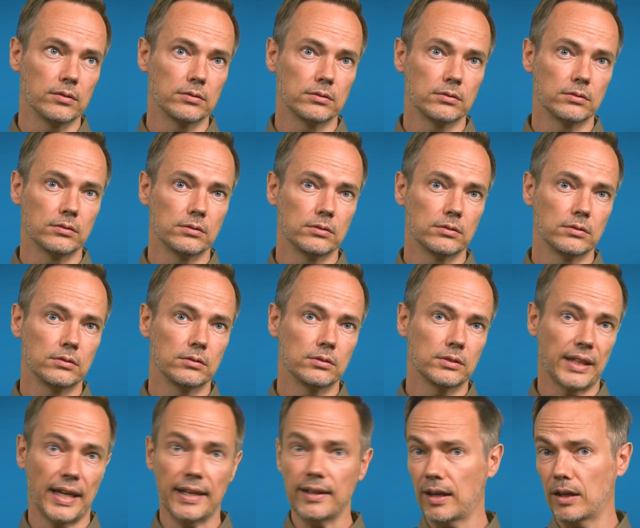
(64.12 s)
cyclists who
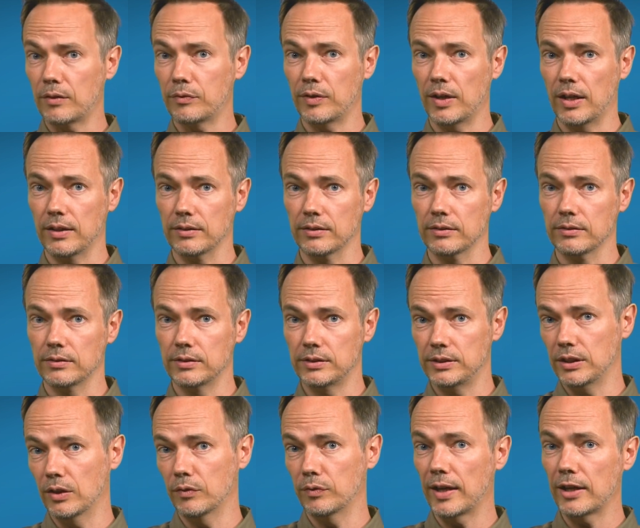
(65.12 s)
train on country
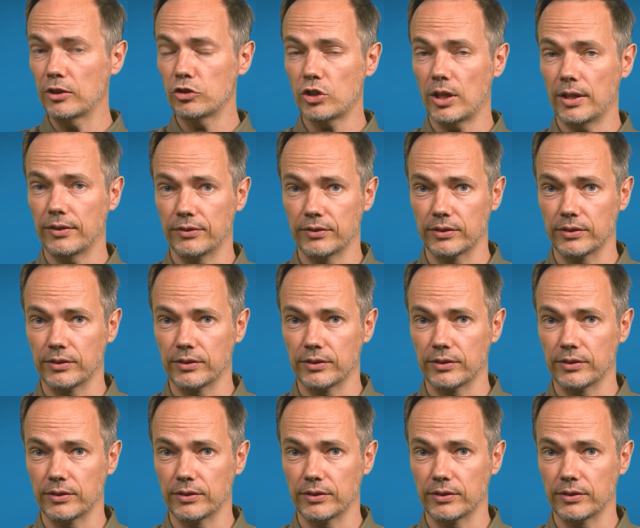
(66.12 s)
roads.